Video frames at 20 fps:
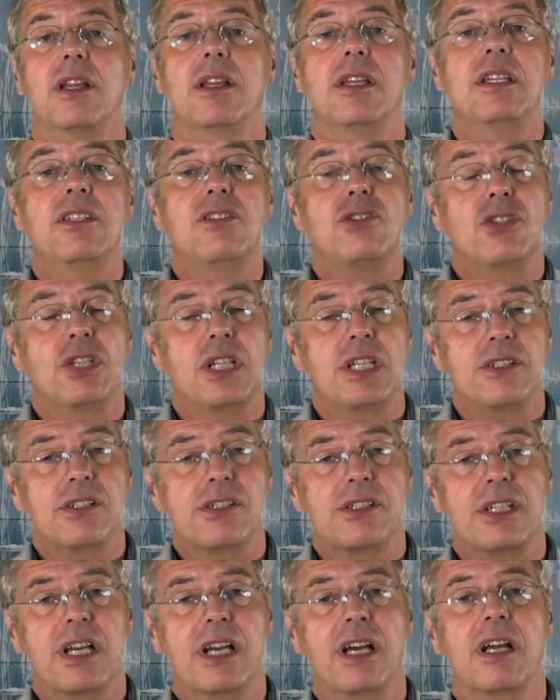These
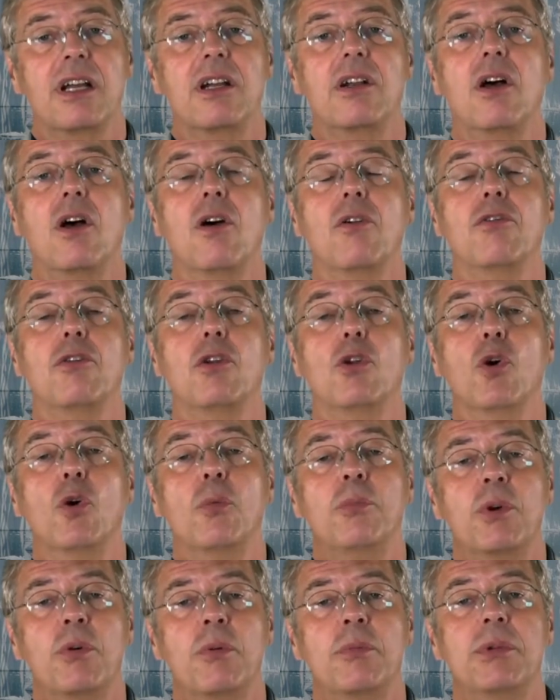changes are of
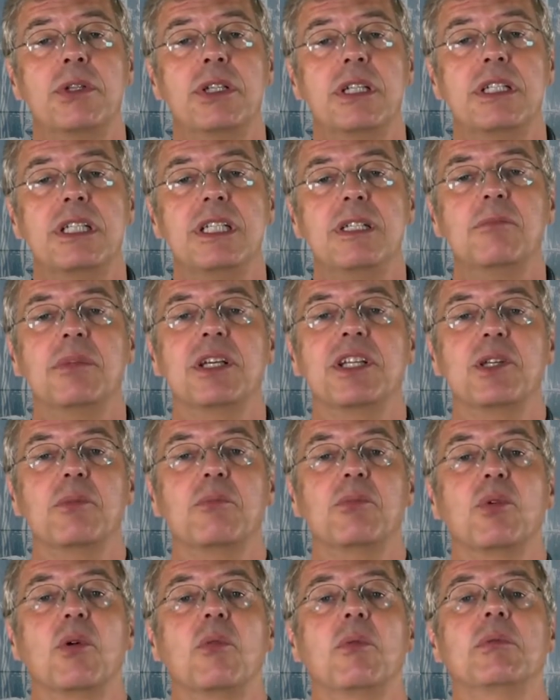low probability, but
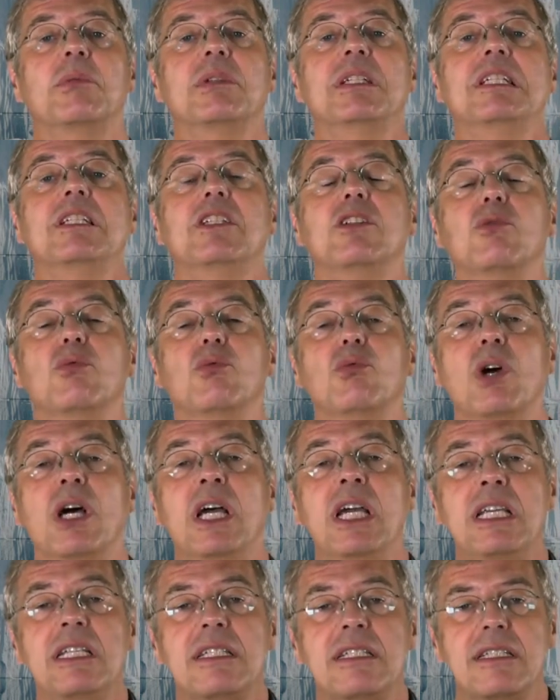the probability
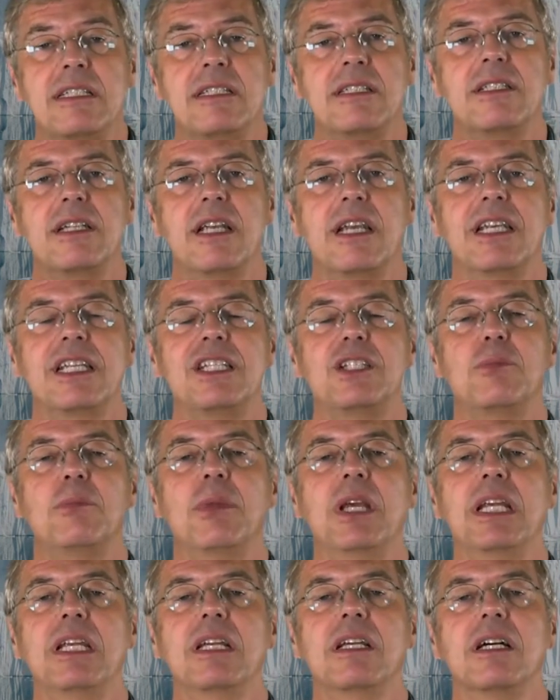rises as
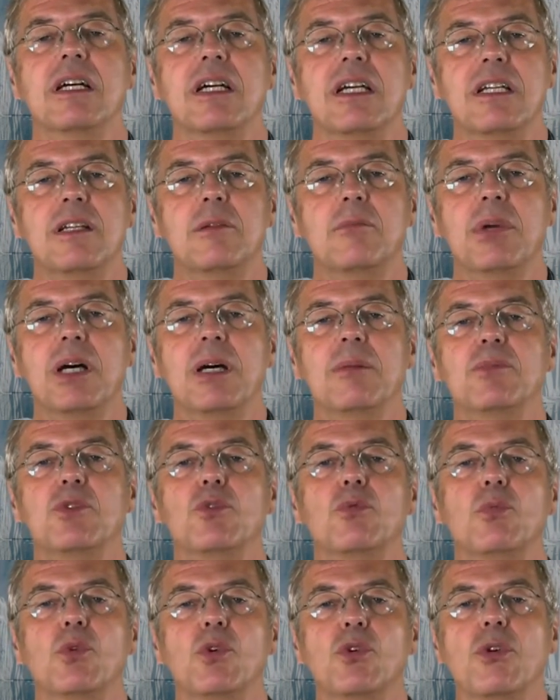mankind
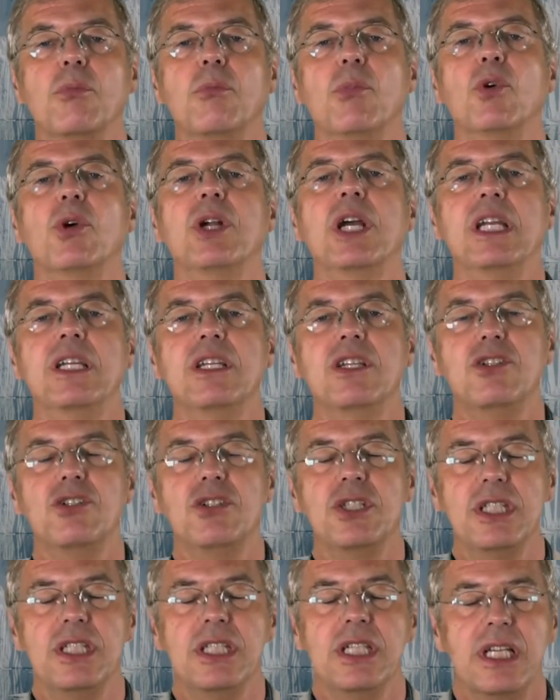pumps more and more
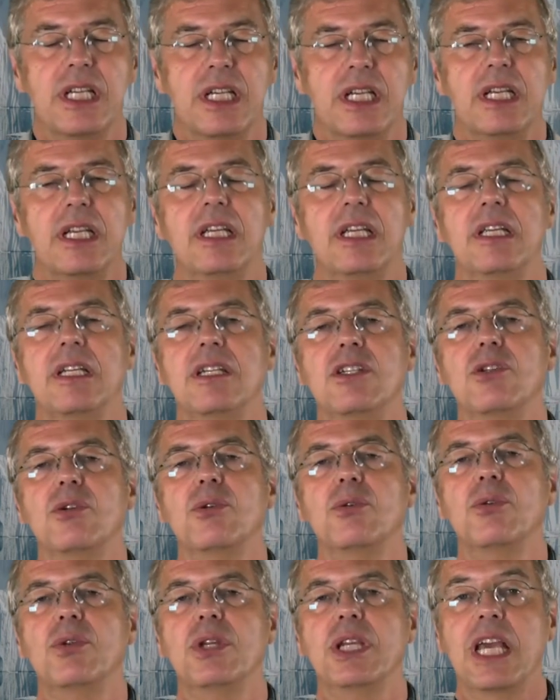energy
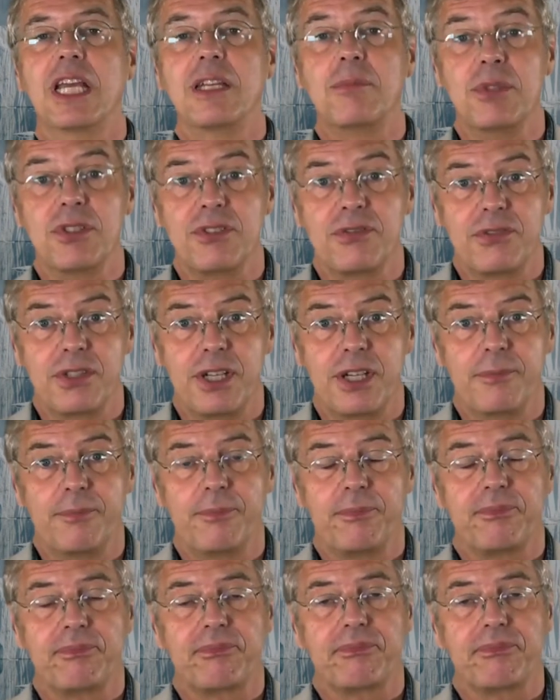into the atmosphere.